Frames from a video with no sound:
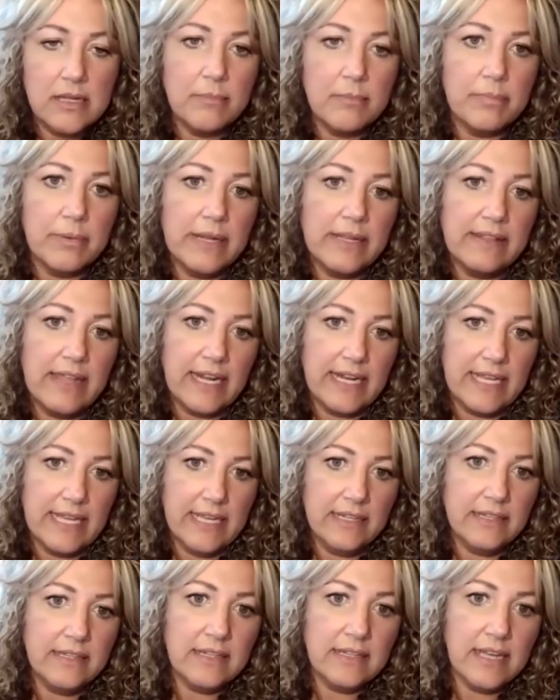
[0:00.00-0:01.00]
bring that
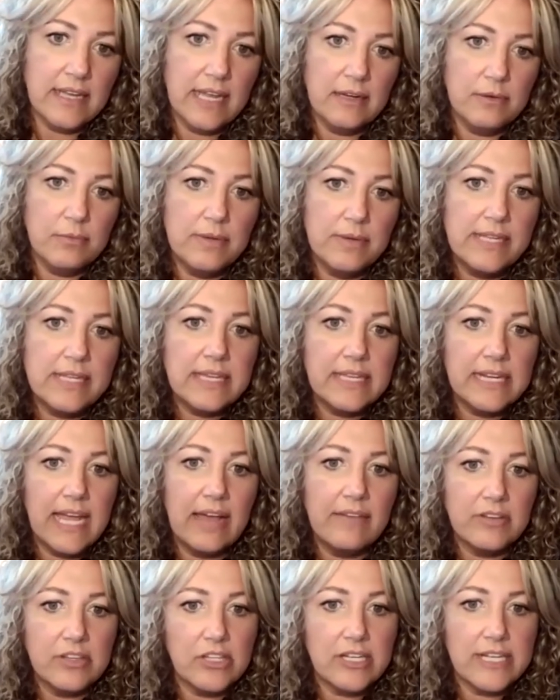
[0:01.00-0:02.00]
in and we can
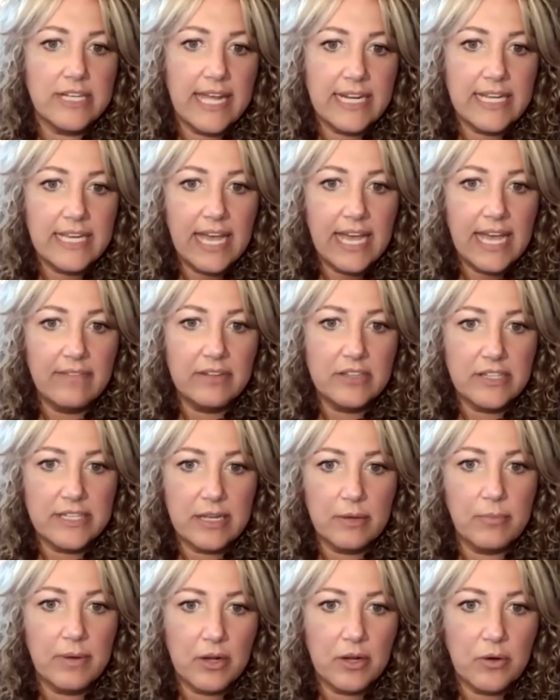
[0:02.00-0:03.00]
have a look at it, have a look
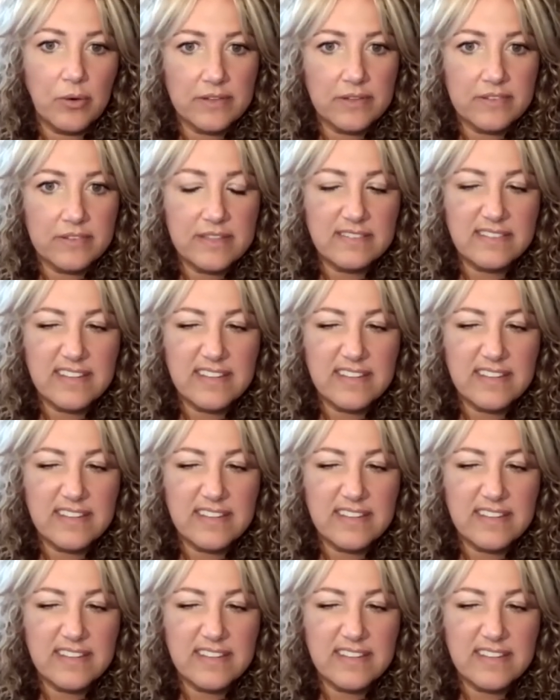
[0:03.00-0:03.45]
at what courses,